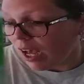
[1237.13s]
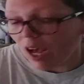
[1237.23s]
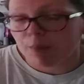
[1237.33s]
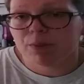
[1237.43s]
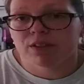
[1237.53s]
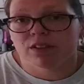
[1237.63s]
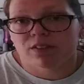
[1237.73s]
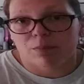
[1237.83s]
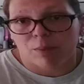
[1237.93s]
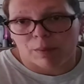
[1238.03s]
I put
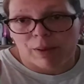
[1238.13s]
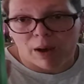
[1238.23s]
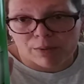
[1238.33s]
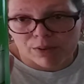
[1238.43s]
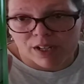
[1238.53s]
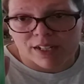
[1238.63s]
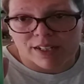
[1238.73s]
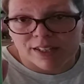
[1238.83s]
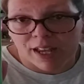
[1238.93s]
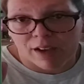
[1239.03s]
this in my Powerade
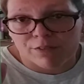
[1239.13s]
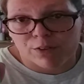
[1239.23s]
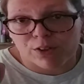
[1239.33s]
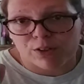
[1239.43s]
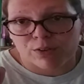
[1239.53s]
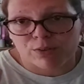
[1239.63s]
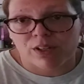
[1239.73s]
in the afternoon.